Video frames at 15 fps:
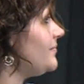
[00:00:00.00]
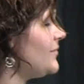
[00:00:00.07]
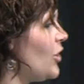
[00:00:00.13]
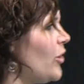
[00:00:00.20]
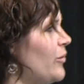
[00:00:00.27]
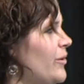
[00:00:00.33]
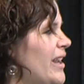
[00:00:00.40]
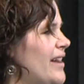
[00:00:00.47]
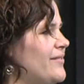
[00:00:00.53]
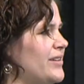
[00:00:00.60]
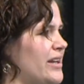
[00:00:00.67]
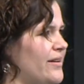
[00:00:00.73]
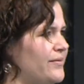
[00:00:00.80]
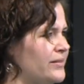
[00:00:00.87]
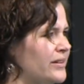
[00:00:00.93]
or we have
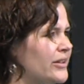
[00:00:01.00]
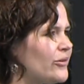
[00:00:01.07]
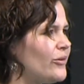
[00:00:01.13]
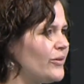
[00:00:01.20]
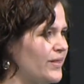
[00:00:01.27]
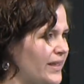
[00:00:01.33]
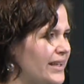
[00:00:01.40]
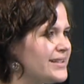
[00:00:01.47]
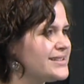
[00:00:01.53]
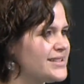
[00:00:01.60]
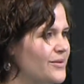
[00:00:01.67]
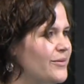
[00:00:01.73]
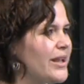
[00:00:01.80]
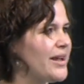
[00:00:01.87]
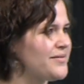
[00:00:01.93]
enough little things
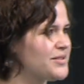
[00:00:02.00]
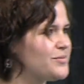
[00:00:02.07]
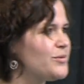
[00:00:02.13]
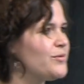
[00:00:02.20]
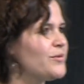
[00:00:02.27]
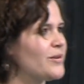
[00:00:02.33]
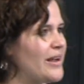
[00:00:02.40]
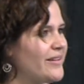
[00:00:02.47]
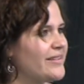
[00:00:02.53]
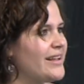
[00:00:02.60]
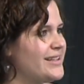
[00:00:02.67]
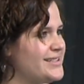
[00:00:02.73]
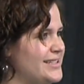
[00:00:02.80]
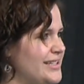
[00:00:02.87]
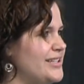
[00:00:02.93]
that we have to move around,
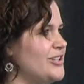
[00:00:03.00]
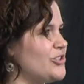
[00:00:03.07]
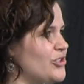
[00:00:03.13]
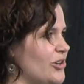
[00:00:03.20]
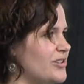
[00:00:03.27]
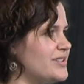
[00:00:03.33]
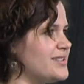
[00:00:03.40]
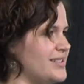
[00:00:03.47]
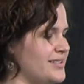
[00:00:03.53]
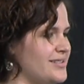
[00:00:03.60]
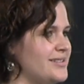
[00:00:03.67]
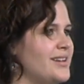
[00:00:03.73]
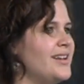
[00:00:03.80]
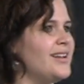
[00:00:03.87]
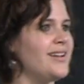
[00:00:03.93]
like seating charts
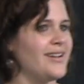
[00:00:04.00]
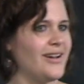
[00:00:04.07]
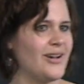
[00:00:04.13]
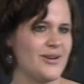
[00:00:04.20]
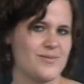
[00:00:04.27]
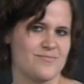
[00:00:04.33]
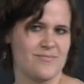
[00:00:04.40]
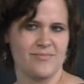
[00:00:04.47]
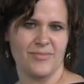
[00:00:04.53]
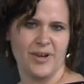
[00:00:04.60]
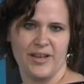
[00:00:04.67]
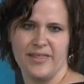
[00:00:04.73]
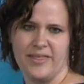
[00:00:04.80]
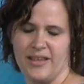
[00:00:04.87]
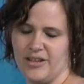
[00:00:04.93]
and
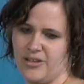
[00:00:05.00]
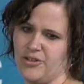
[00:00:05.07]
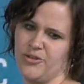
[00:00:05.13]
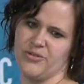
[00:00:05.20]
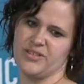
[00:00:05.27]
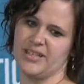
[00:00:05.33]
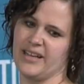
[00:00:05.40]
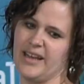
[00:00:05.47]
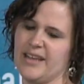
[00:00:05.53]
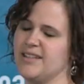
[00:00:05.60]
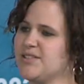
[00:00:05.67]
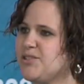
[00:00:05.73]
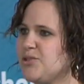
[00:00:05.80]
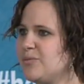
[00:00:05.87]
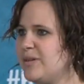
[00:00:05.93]
a new set of
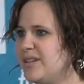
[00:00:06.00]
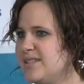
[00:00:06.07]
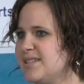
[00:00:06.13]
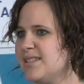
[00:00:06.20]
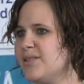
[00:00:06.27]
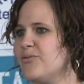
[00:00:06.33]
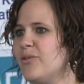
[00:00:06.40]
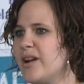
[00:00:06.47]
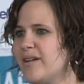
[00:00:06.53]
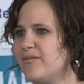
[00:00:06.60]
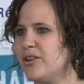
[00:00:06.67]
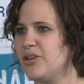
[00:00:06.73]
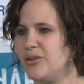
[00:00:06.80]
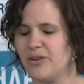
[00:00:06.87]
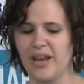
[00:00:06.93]
instruments and whatever
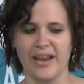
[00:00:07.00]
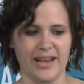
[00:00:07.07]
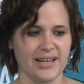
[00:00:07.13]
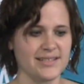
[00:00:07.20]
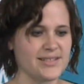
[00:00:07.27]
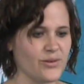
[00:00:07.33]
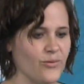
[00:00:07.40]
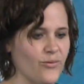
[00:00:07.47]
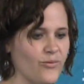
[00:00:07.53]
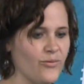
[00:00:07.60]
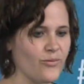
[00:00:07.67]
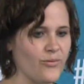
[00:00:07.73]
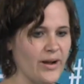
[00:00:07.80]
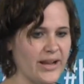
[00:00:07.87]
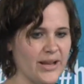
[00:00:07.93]
you can. So
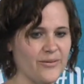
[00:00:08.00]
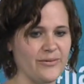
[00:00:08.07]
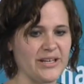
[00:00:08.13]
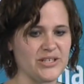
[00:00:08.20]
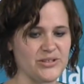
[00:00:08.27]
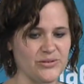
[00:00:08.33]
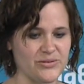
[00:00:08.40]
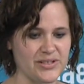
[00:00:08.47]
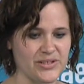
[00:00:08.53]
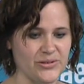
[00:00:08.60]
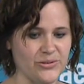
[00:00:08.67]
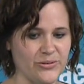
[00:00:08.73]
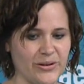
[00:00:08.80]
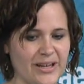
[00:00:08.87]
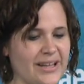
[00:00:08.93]
what can we do
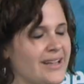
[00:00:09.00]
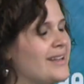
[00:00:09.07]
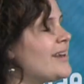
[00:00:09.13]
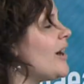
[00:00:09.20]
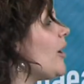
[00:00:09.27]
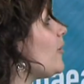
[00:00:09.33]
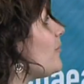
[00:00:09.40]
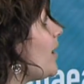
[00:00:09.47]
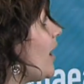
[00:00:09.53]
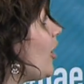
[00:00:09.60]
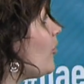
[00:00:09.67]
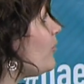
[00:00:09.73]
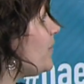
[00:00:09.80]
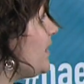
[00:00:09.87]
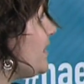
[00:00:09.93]
to
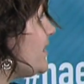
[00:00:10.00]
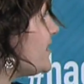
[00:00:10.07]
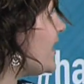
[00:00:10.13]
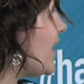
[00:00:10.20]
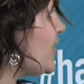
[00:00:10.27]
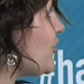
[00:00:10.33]
help ease that